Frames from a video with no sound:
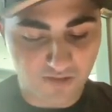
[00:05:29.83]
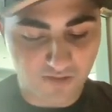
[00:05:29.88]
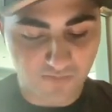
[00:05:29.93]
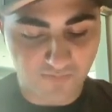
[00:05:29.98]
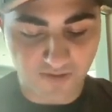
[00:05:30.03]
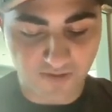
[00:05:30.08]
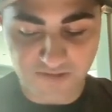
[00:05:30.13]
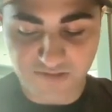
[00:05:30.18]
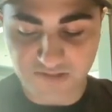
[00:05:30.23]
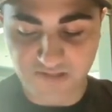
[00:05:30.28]

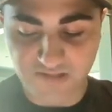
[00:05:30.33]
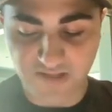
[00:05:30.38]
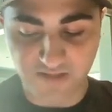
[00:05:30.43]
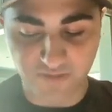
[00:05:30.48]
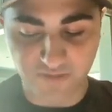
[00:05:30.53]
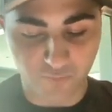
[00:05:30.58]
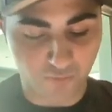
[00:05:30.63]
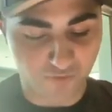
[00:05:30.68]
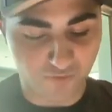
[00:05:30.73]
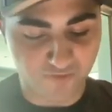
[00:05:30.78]
especially
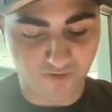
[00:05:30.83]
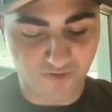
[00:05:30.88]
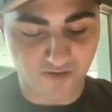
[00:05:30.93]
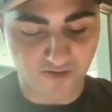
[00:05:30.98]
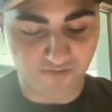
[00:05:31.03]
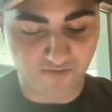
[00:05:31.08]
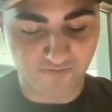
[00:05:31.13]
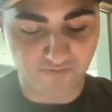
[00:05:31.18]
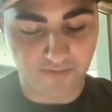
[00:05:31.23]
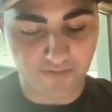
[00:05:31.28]
as we're
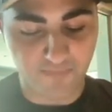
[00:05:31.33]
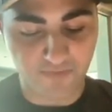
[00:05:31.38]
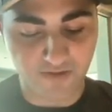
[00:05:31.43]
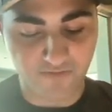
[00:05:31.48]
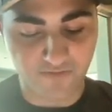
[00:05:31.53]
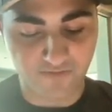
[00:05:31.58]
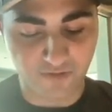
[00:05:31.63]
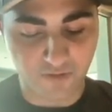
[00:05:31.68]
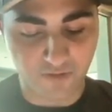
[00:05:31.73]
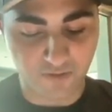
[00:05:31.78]
starting a family
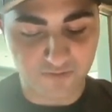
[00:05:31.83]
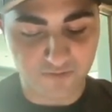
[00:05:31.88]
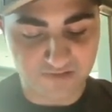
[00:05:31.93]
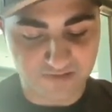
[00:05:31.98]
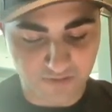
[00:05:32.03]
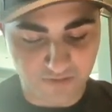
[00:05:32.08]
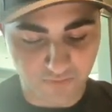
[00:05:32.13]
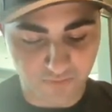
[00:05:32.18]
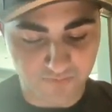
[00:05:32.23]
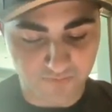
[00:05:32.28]
of our own
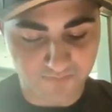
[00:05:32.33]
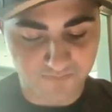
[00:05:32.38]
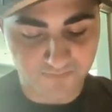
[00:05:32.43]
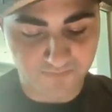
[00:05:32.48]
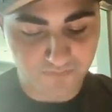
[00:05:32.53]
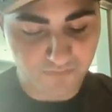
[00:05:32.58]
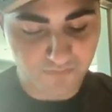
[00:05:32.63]
soon.